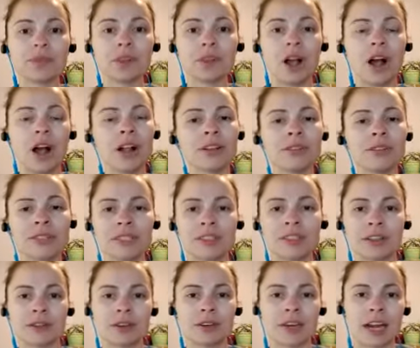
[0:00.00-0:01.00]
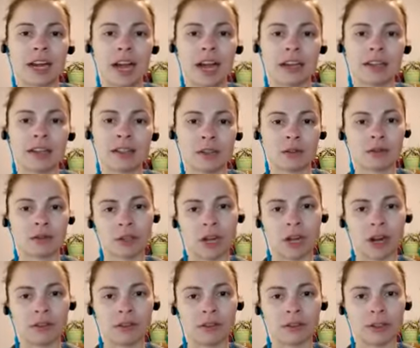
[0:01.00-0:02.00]
all of these different kinds of
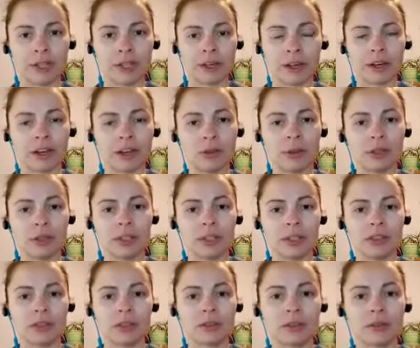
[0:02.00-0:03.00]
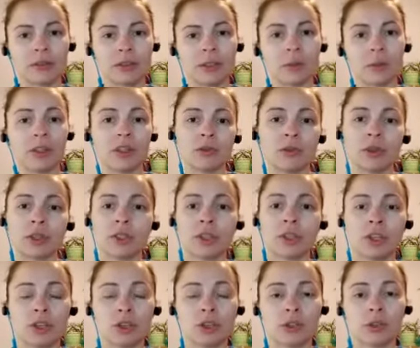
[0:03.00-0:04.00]
recovery are going to be specific to
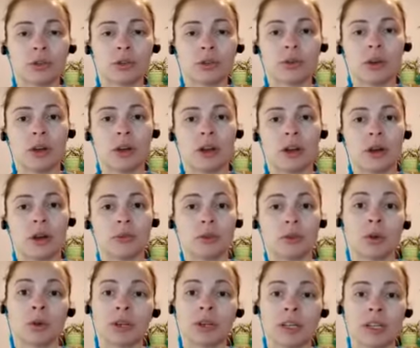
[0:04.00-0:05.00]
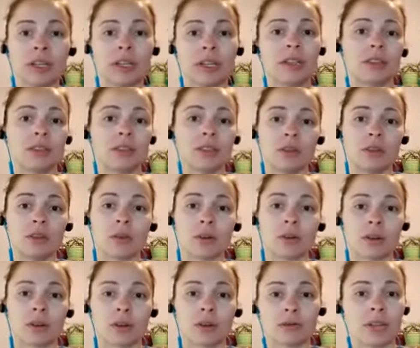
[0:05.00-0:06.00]
you, um, your needs,
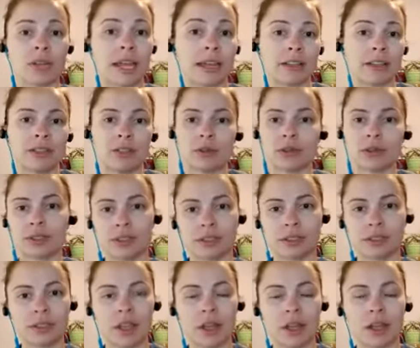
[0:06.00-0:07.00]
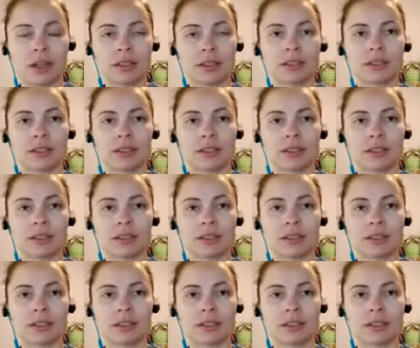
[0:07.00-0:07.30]
your likes, your dislikes.